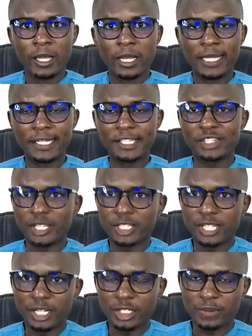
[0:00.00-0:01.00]
Ladies and
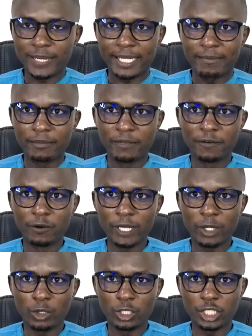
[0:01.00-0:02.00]
gentlemen, before we
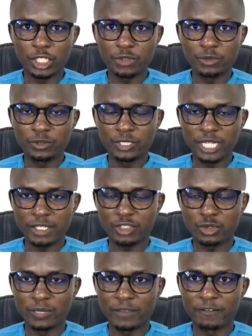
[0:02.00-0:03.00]
continue, just
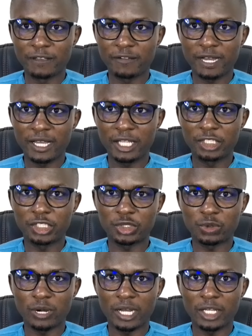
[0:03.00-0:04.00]
do me a favor,
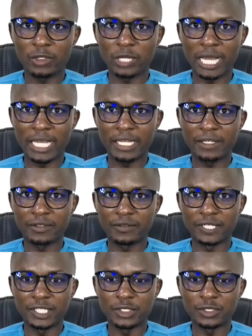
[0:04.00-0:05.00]
ensure you like the
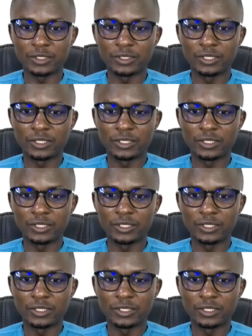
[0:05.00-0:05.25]
video.